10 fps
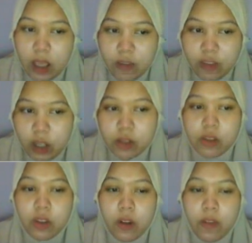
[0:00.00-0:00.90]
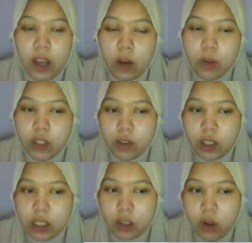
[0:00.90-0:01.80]
evidence of how
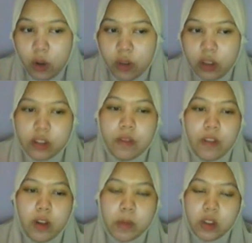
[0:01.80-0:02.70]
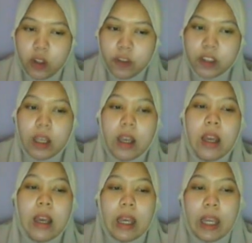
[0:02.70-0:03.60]
Indonesian authors from soft
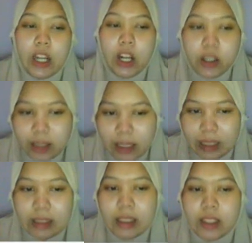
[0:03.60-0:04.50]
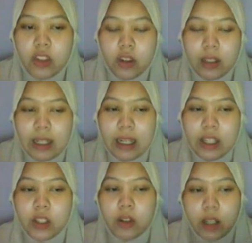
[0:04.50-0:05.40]
and hard sciences
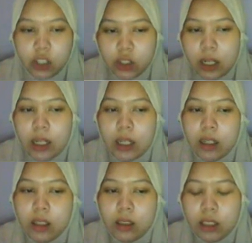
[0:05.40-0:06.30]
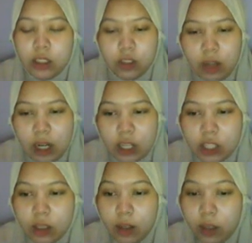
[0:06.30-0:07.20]
organize research article
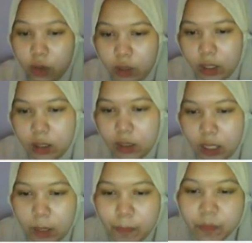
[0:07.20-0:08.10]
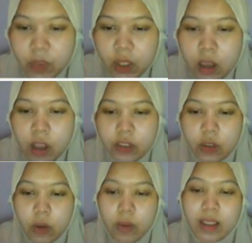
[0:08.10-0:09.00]
introduction rhetorically.
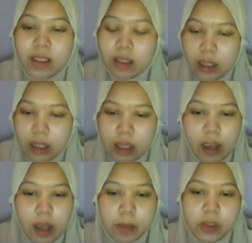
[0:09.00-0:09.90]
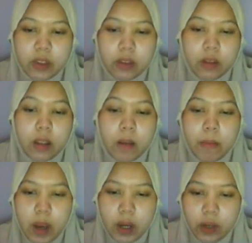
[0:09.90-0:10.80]
So this study aims to
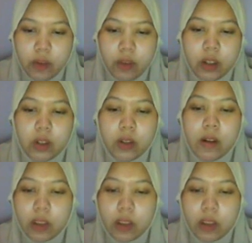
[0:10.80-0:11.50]
compare the